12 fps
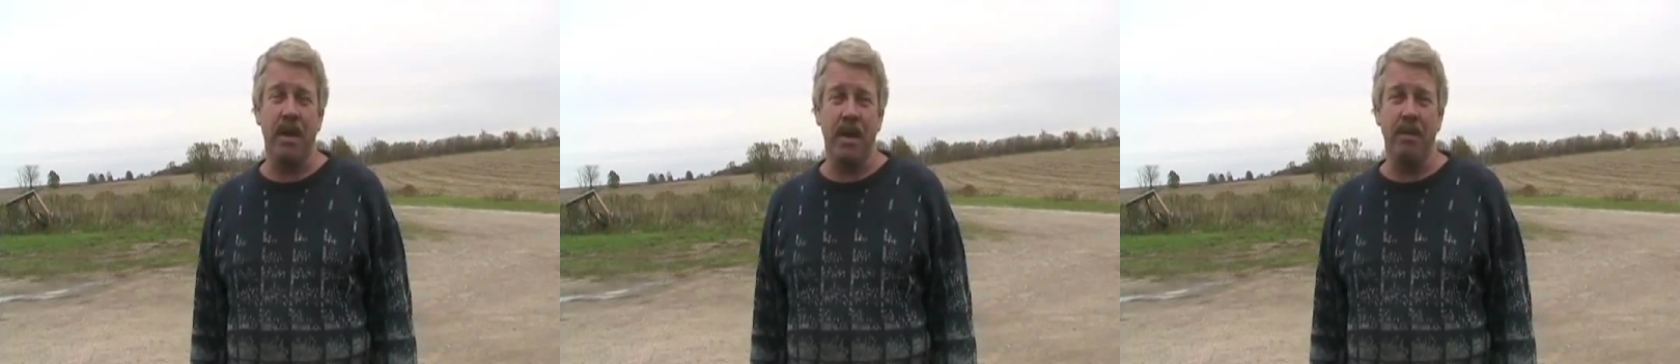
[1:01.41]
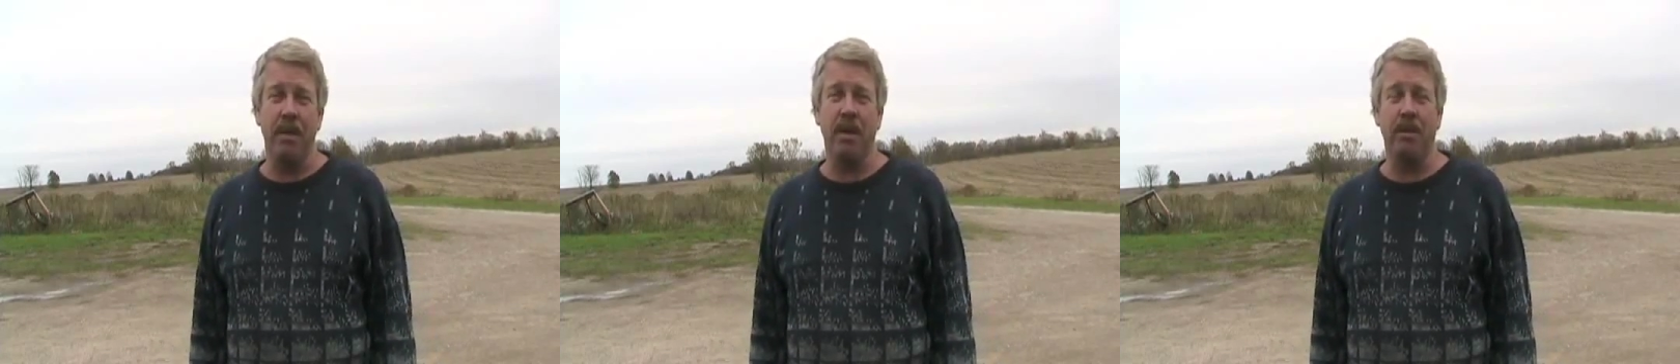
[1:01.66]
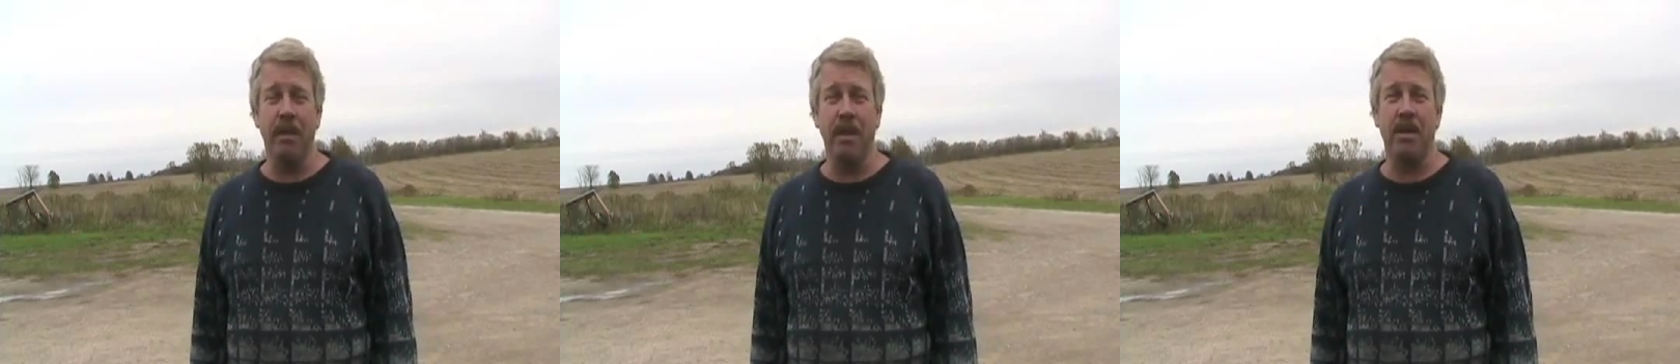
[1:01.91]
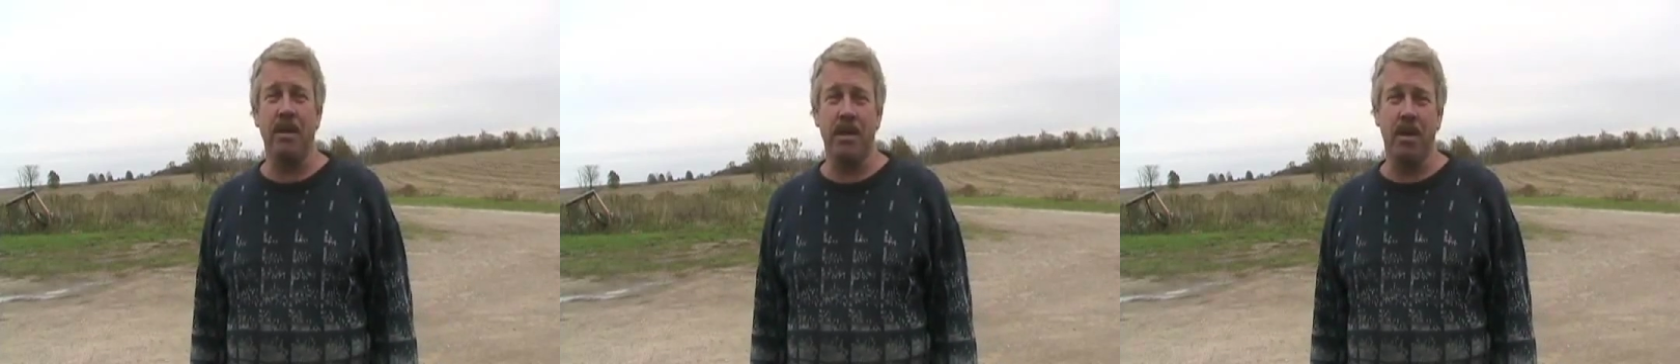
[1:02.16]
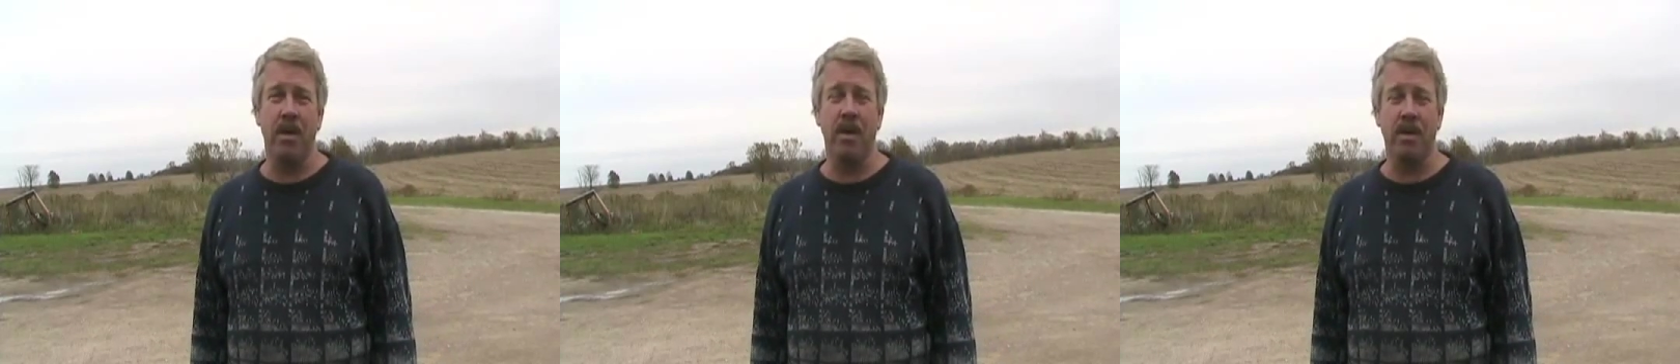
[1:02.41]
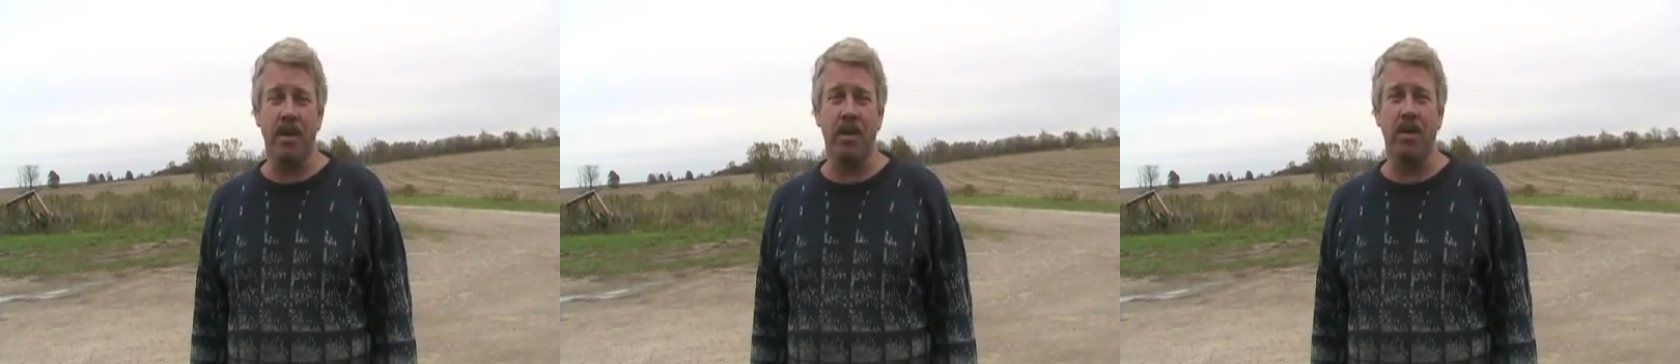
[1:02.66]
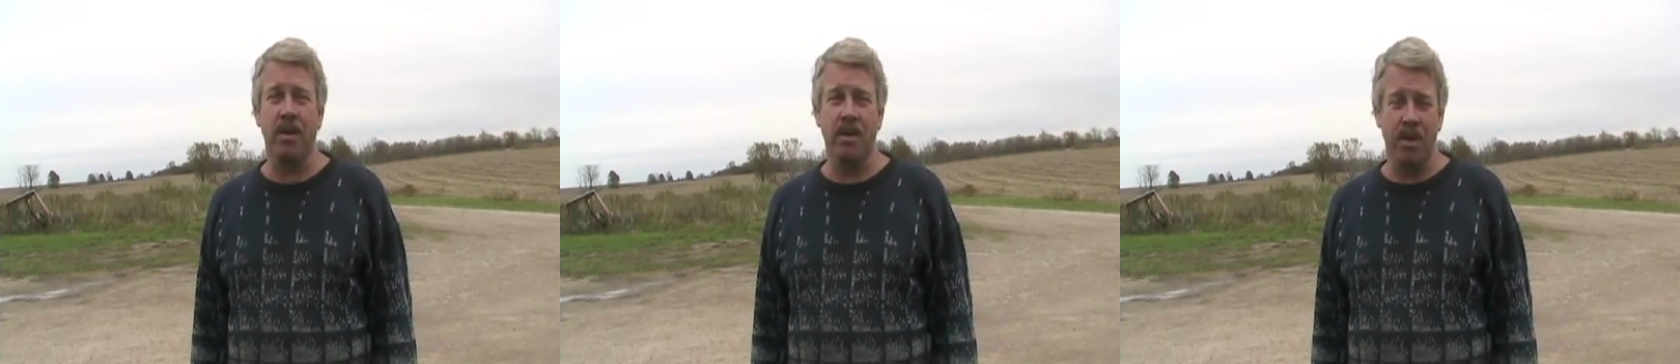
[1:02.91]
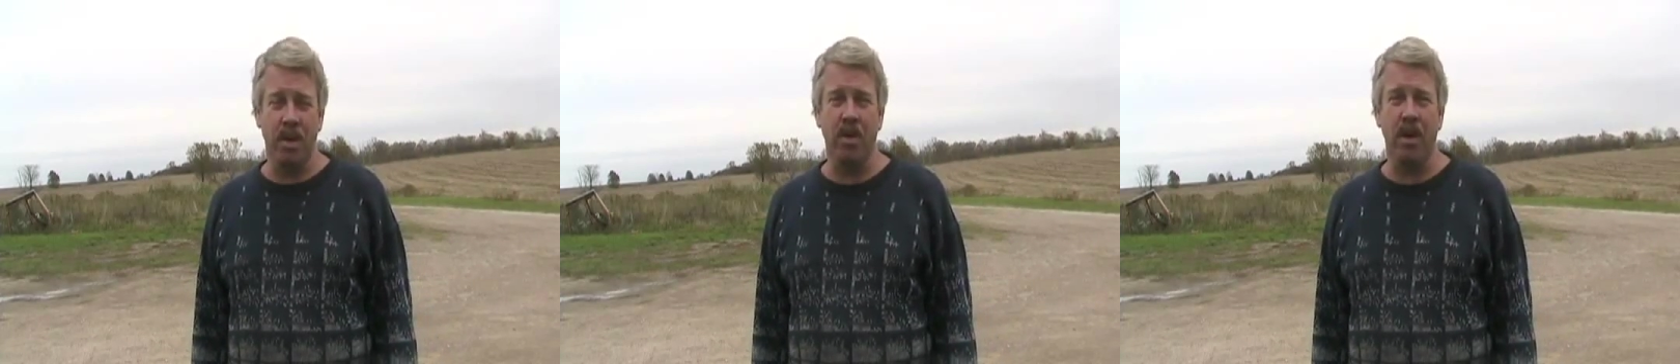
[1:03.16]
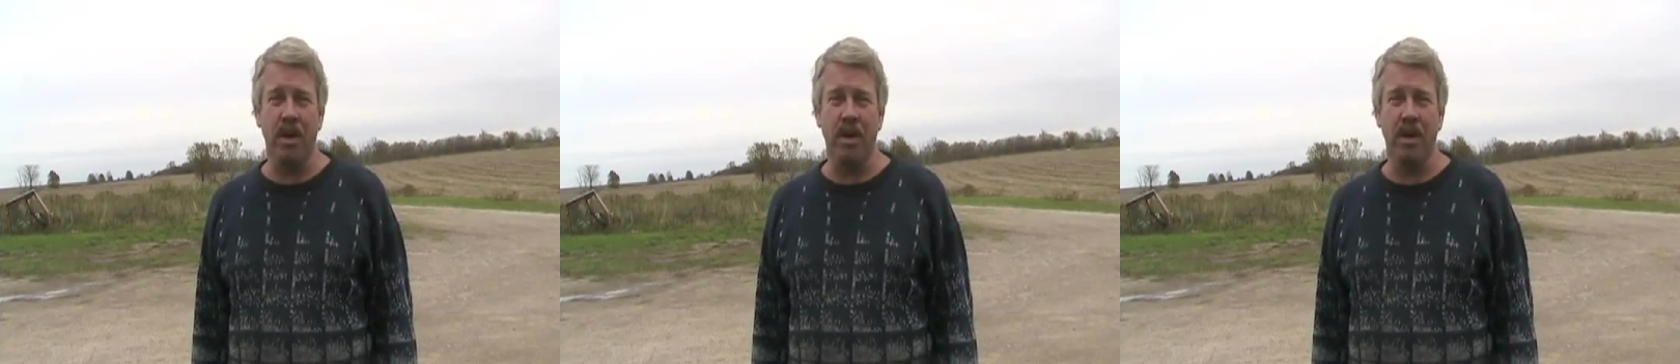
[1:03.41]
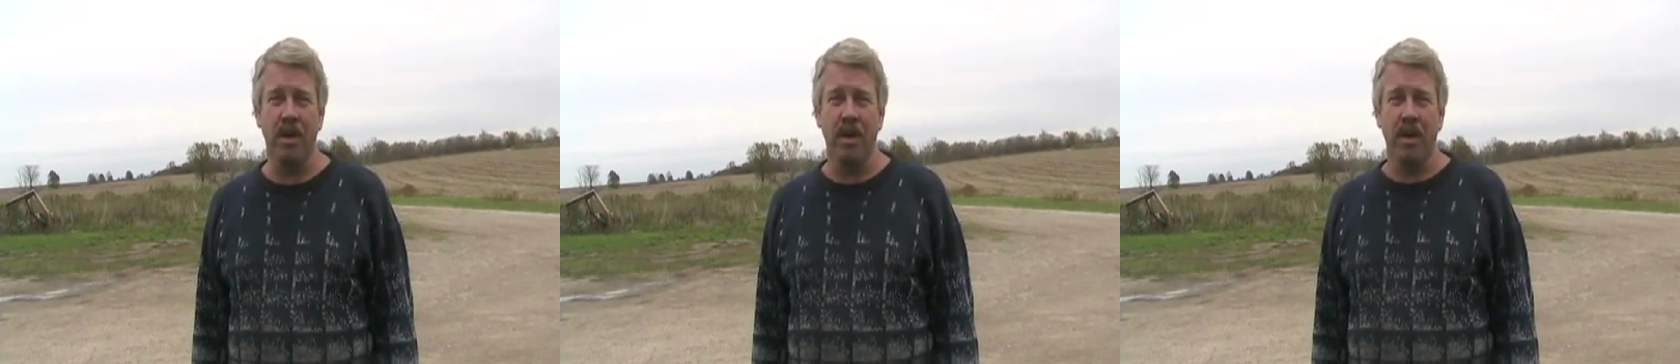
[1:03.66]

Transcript: emailed me and so on and so on and so on.